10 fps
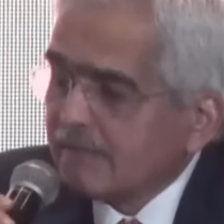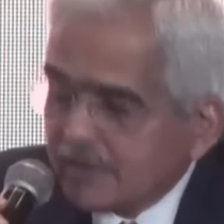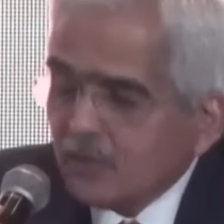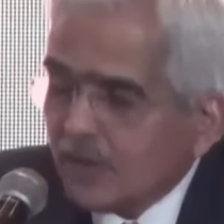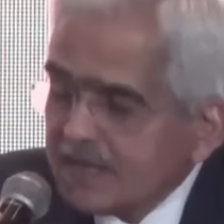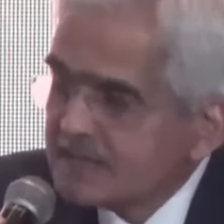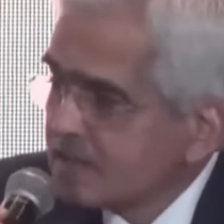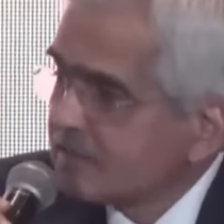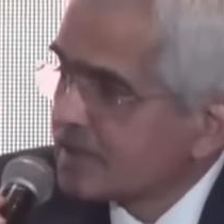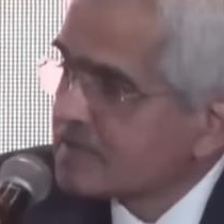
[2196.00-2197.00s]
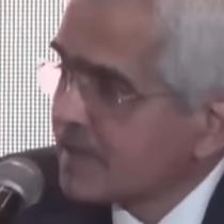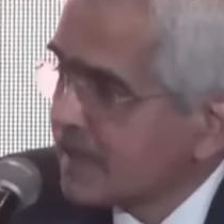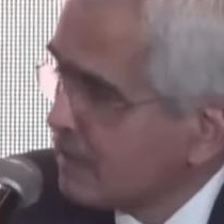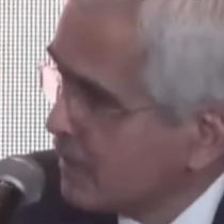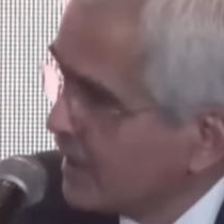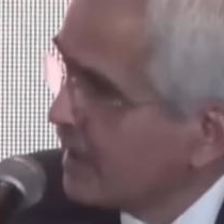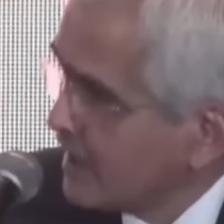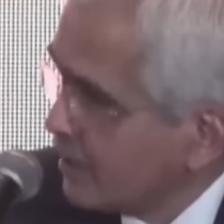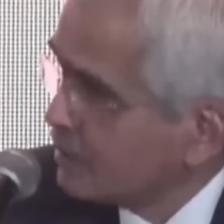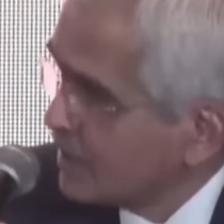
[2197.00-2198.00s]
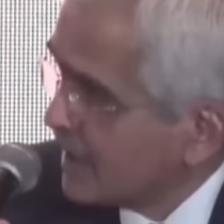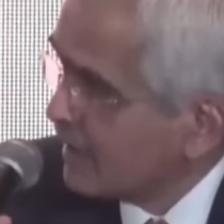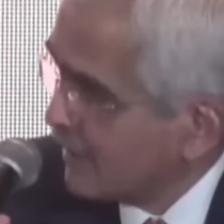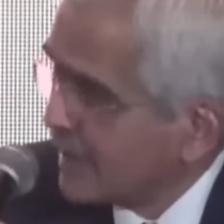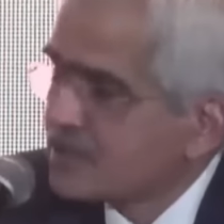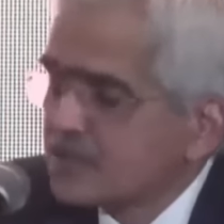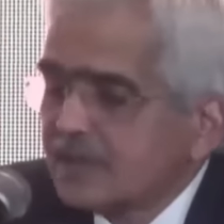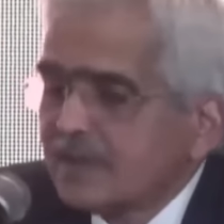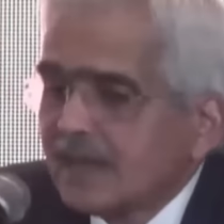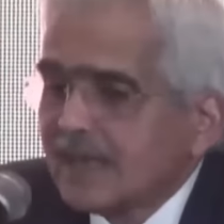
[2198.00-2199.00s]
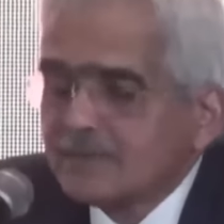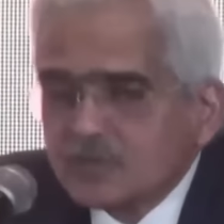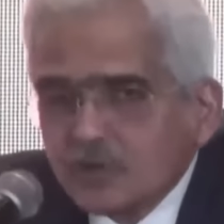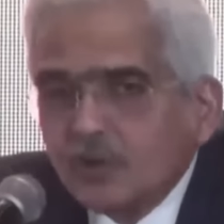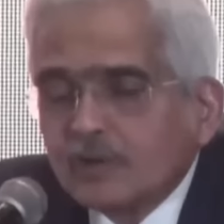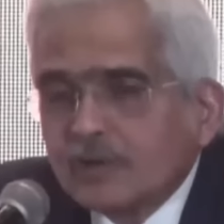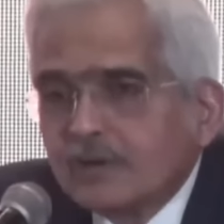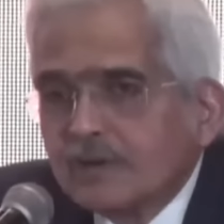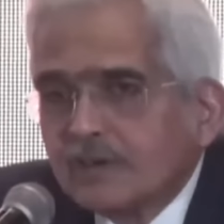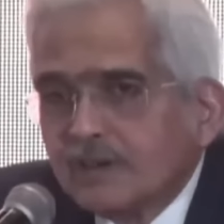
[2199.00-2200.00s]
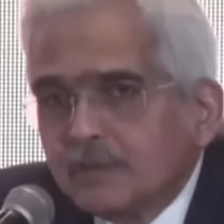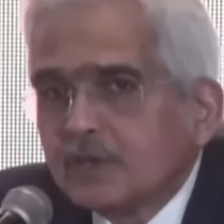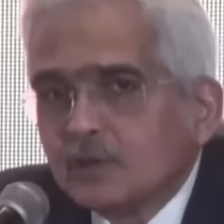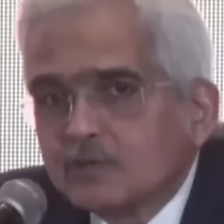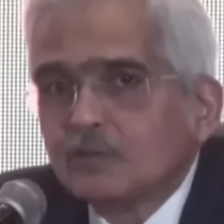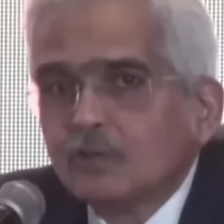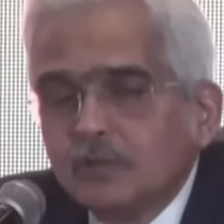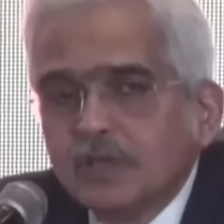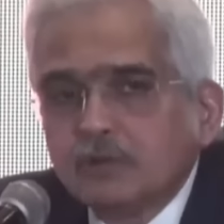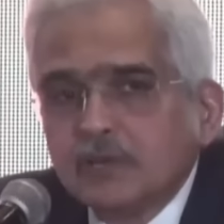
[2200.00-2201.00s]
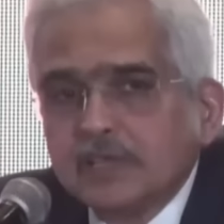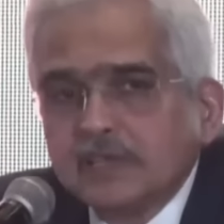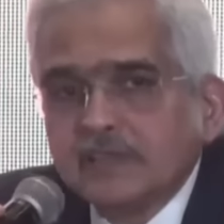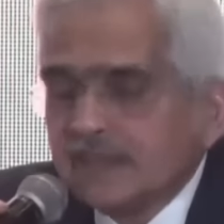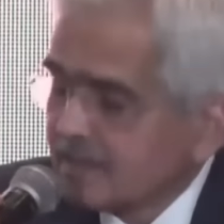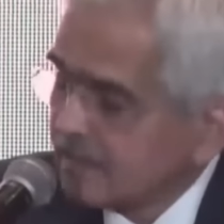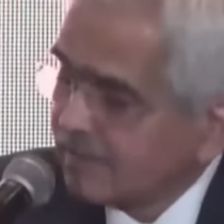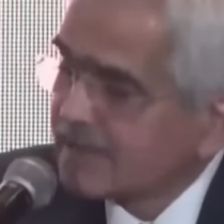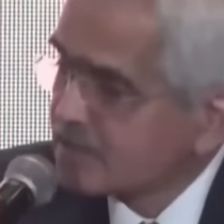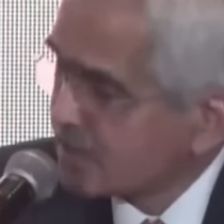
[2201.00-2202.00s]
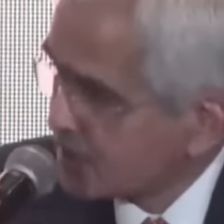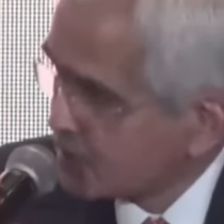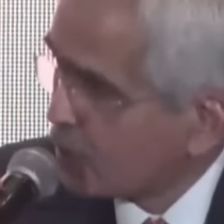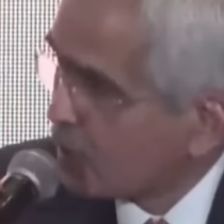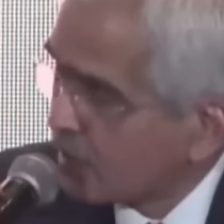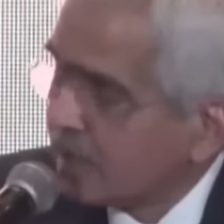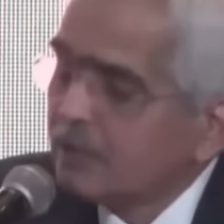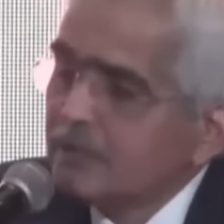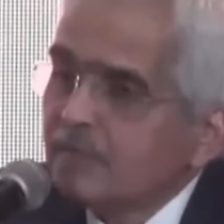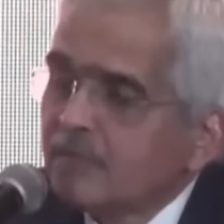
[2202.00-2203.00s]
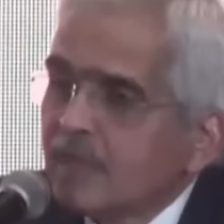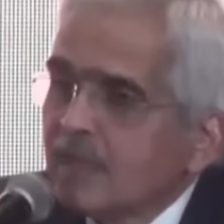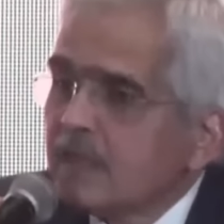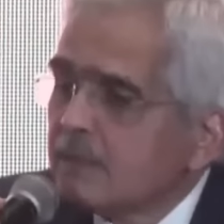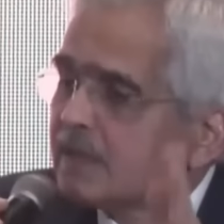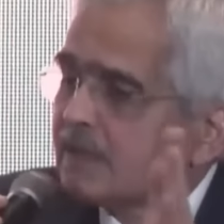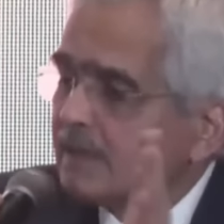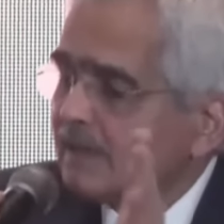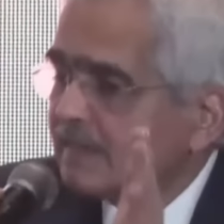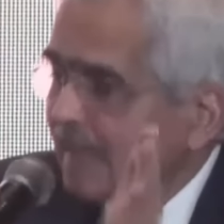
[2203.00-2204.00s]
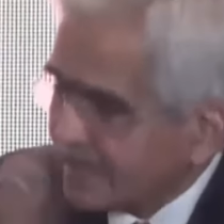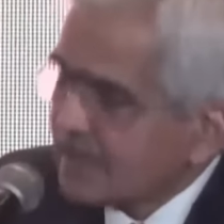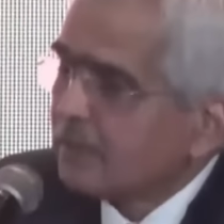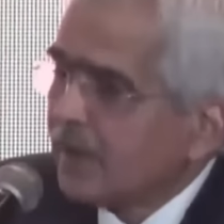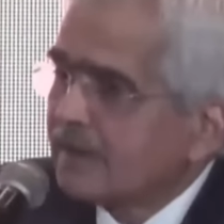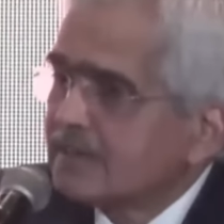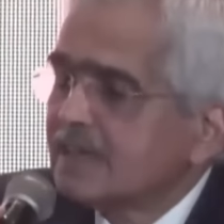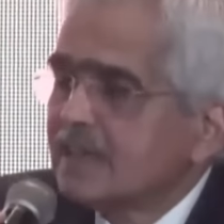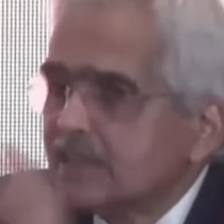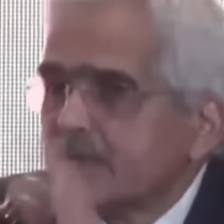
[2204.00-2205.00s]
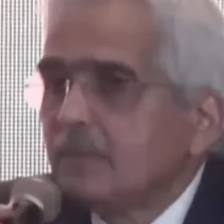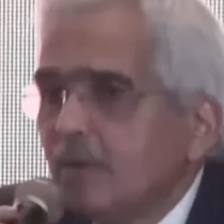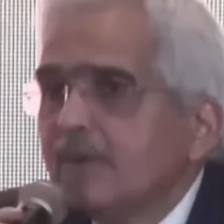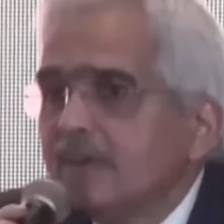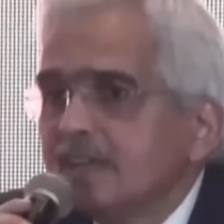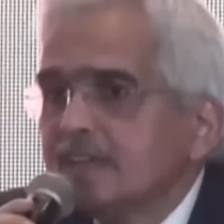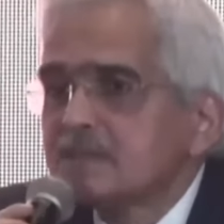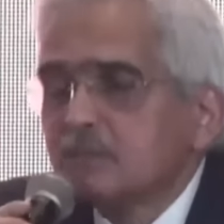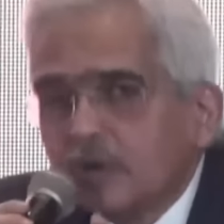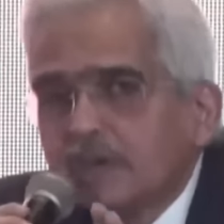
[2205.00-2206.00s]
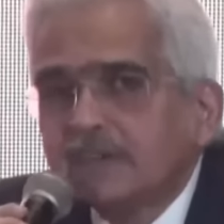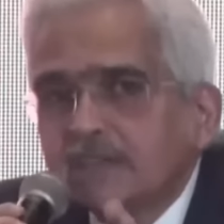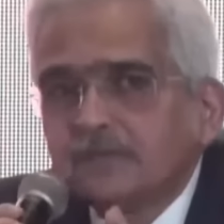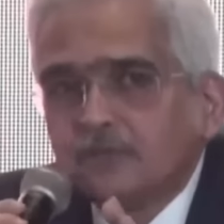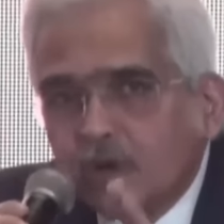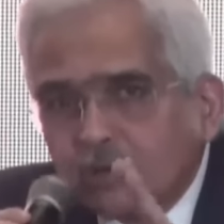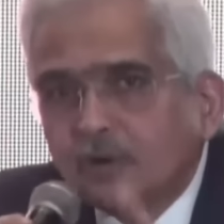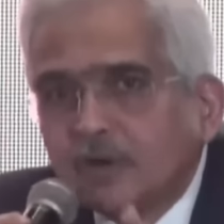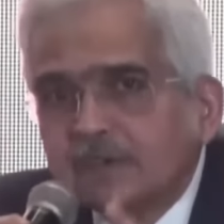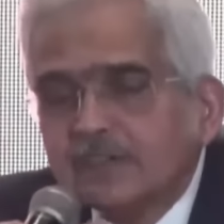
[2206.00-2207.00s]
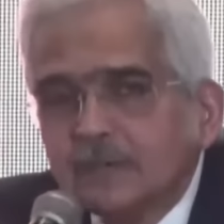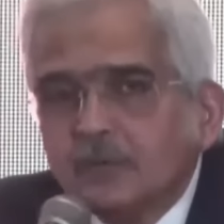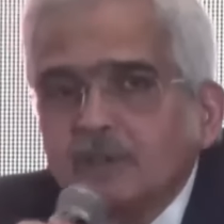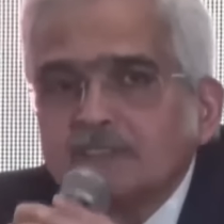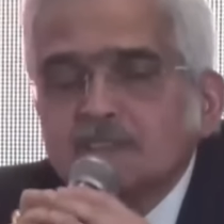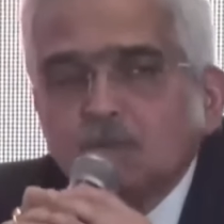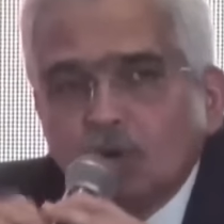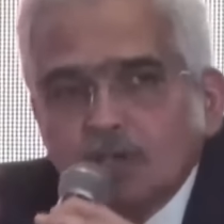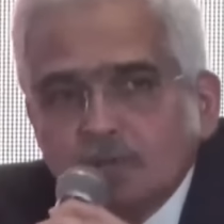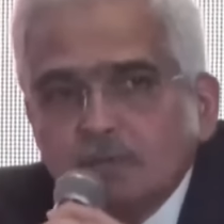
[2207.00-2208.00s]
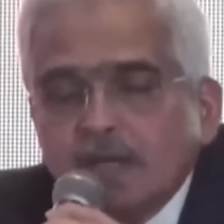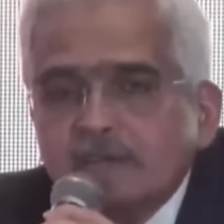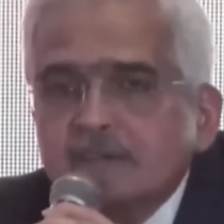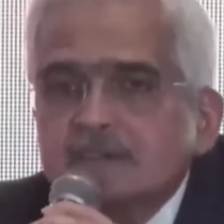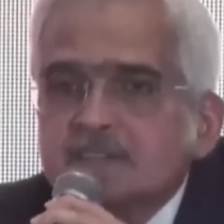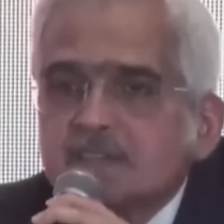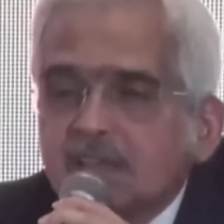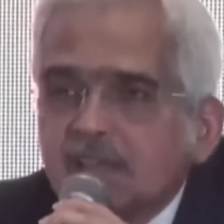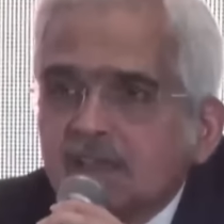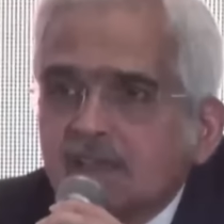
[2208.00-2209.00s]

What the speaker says: everyone is interested in bringing down the inflation, and I am sure government also would be equally keen that the inflation is brought down. But that apart, the point is for monetary policy, what matters,